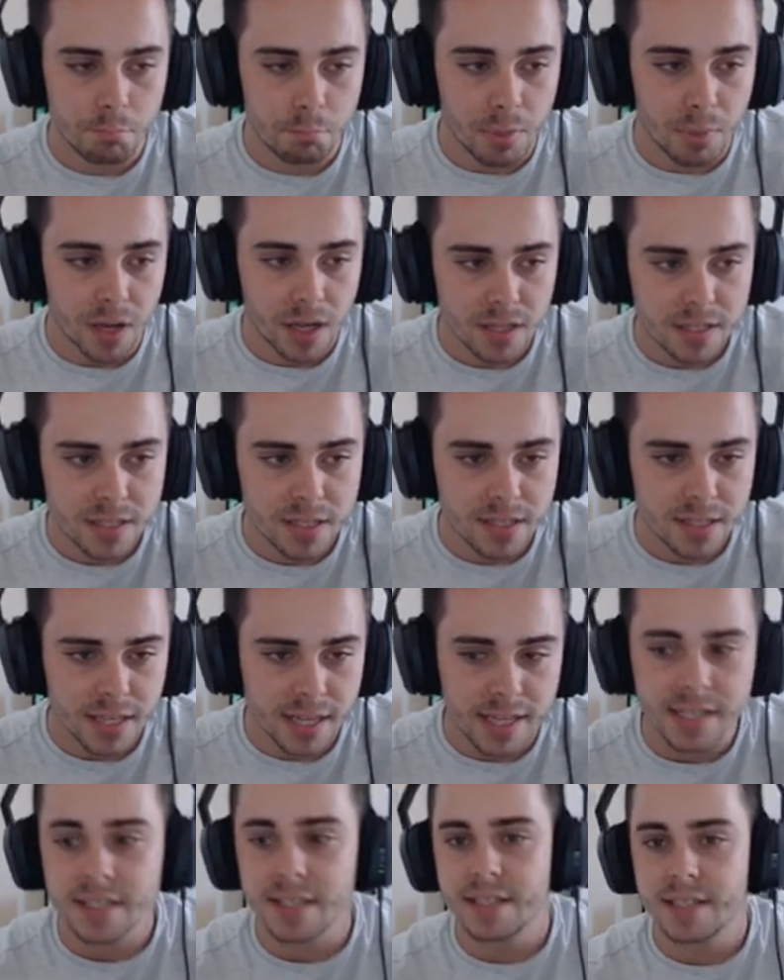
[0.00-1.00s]
But
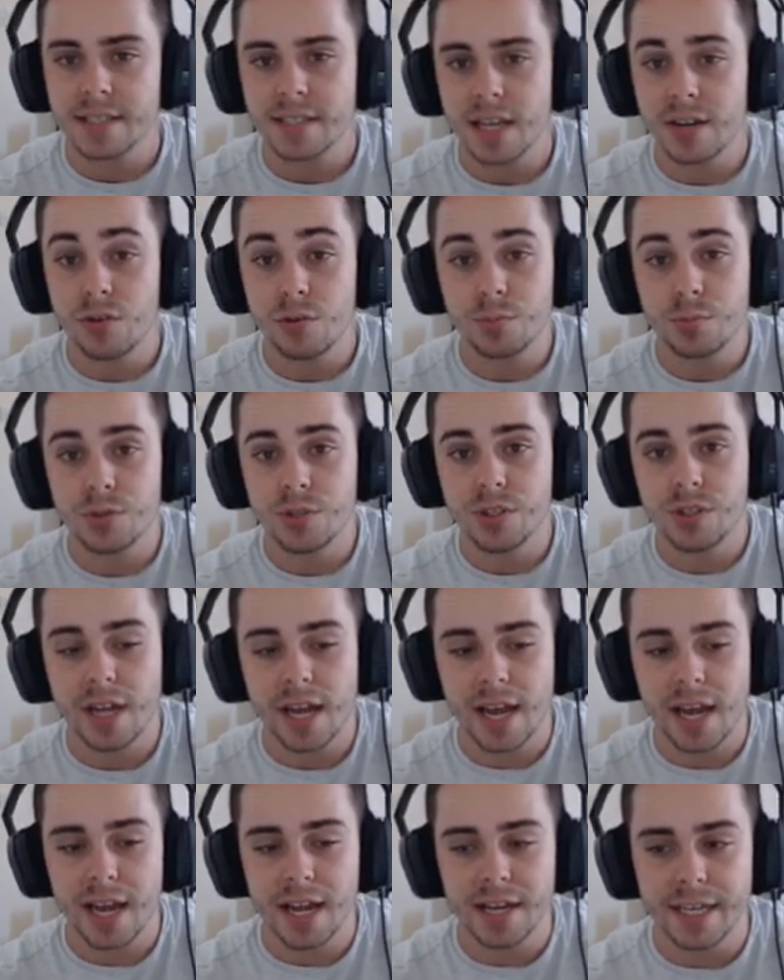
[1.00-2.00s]
it's an option,
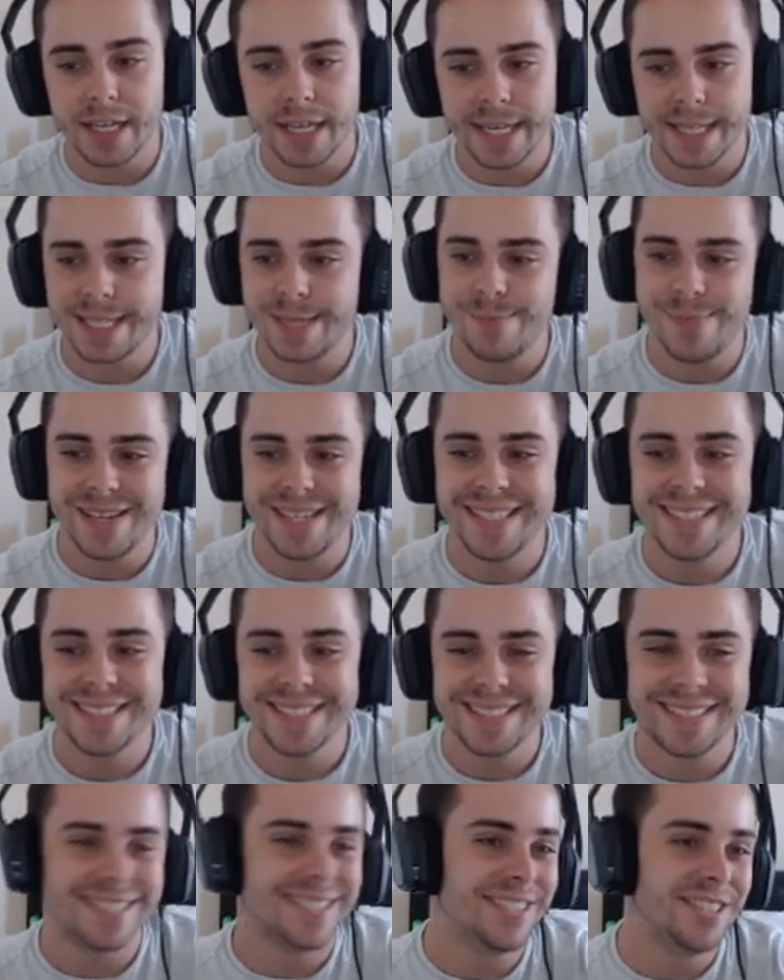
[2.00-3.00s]
and it's me,
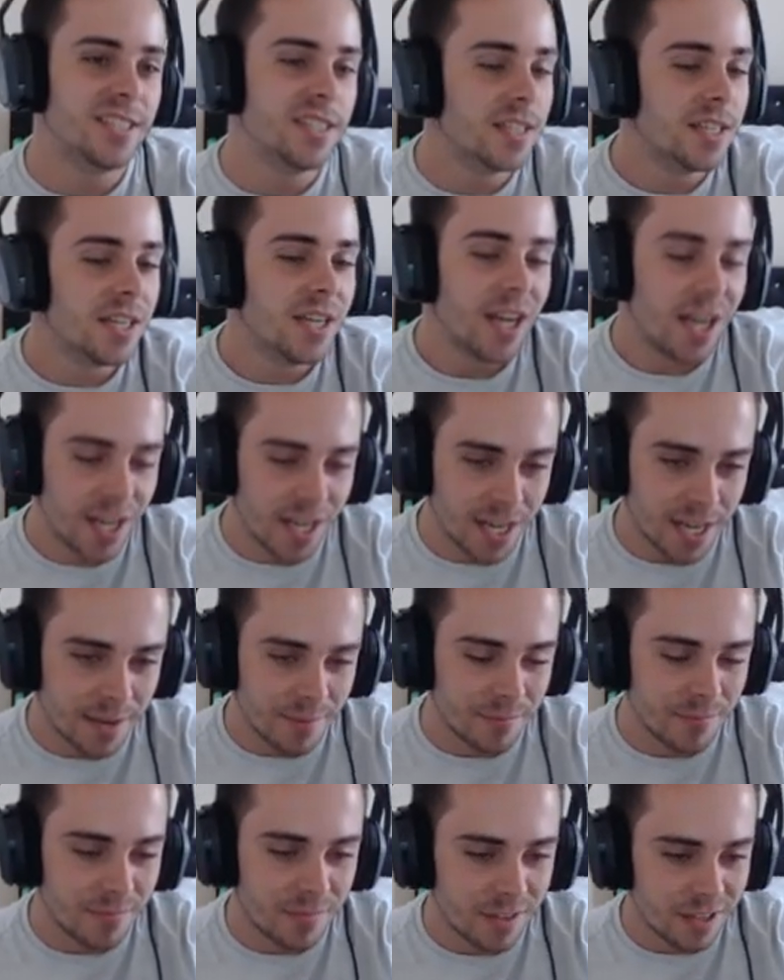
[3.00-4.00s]
so
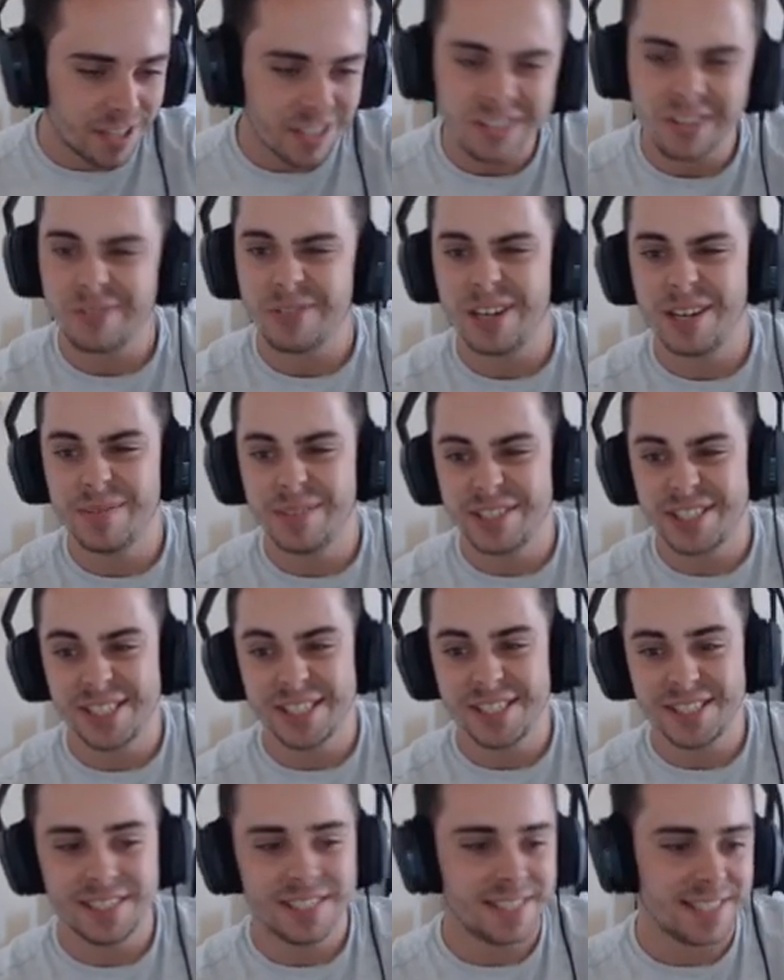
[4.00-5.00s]
um, not really much
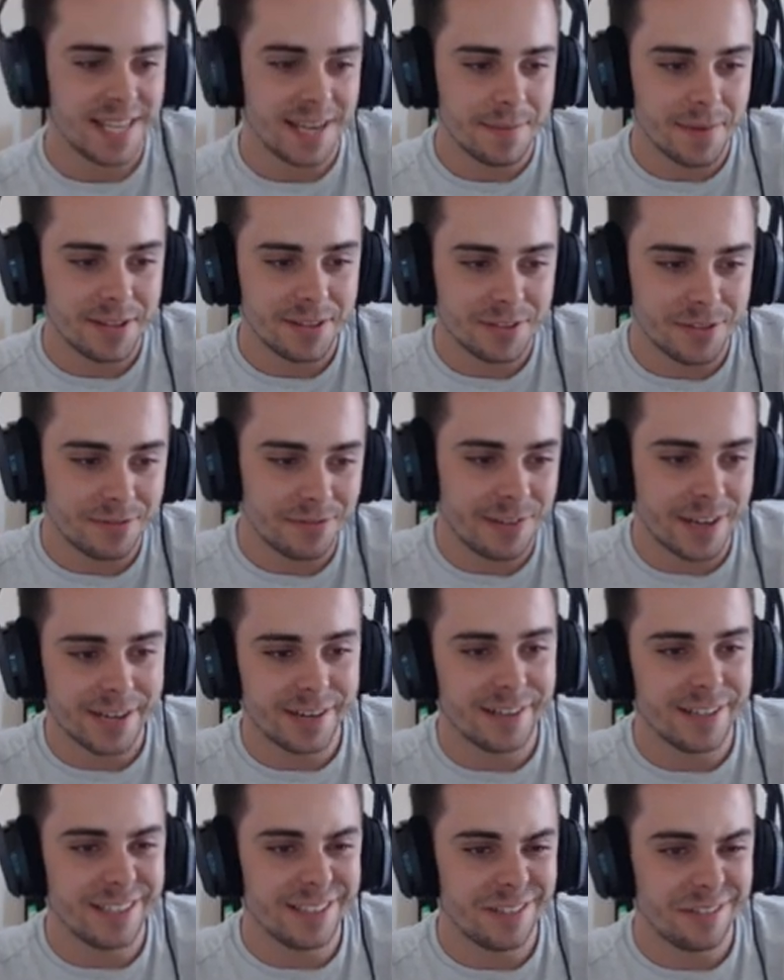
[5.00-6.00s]
else to say about Donphan,
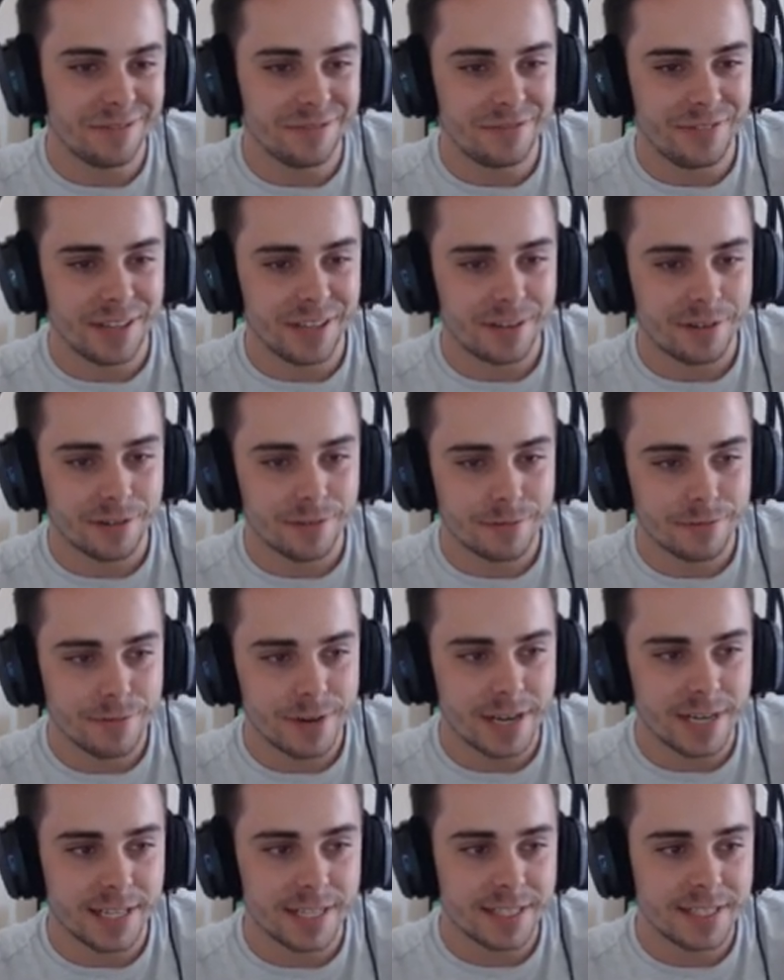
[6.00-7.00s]
I don't think,
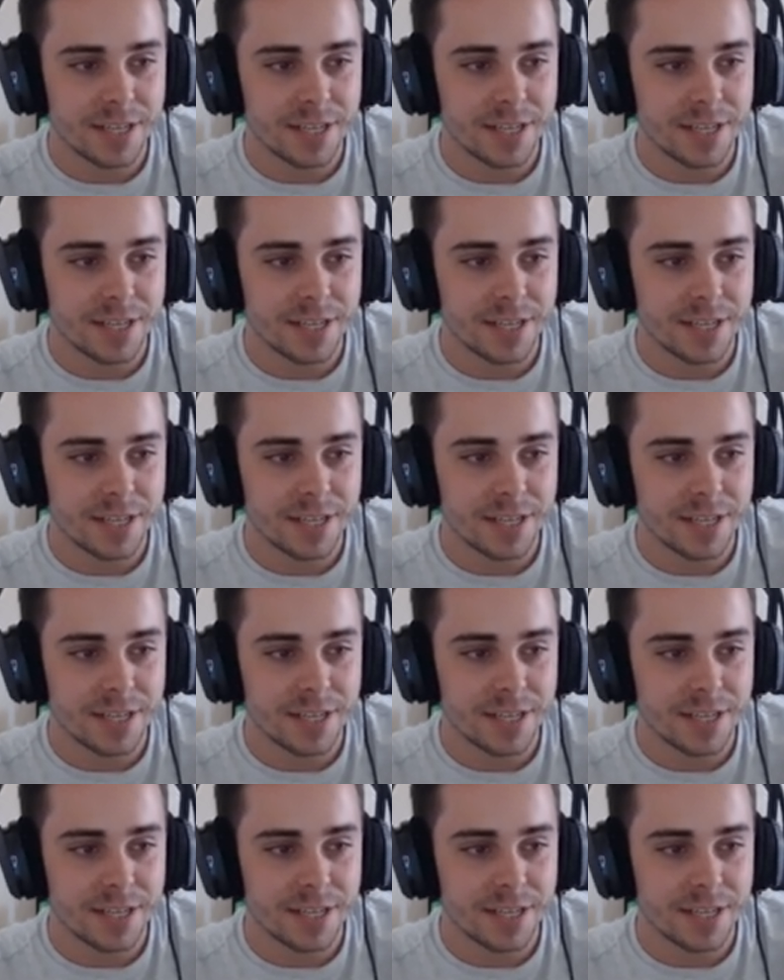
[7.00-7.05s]
really.